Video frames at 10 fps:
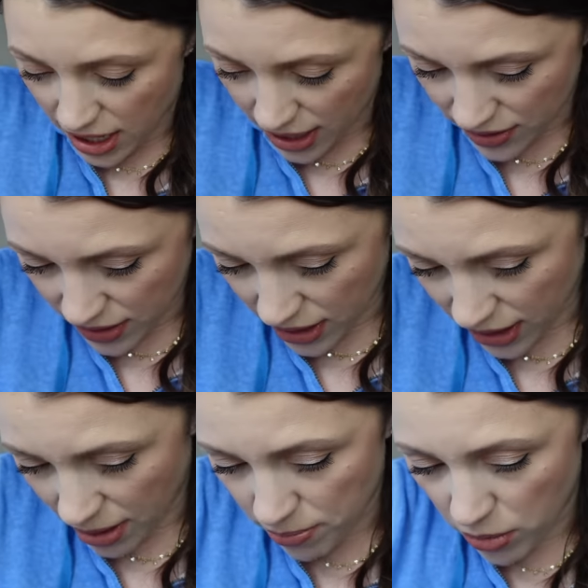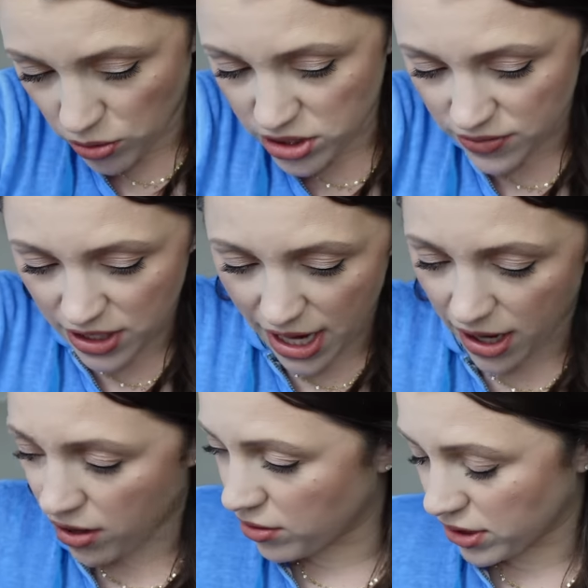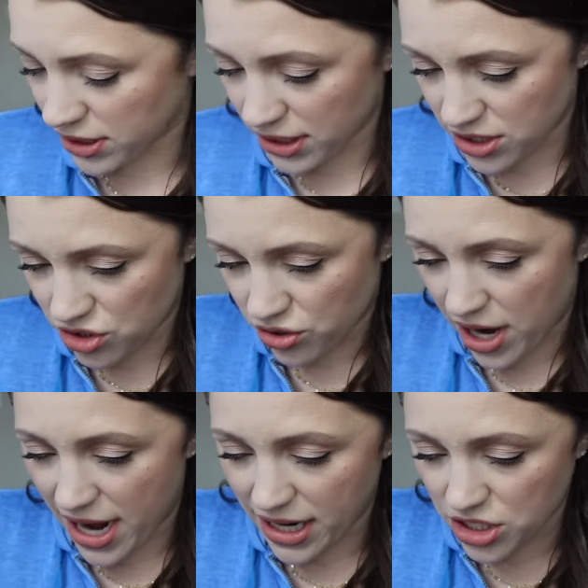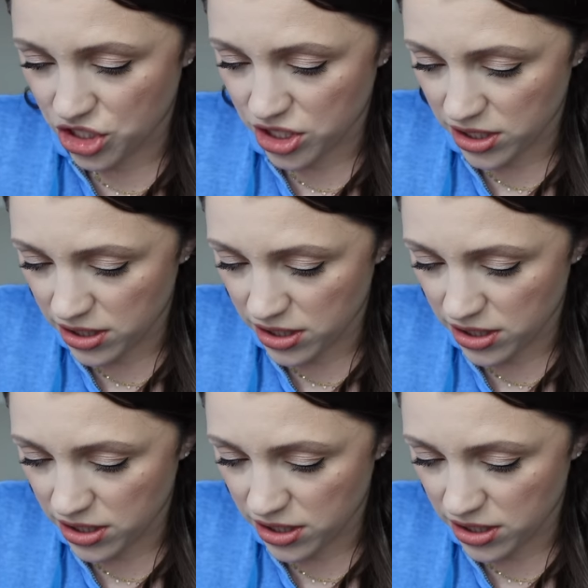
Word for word: I think I got most of it out. Like, that's trash.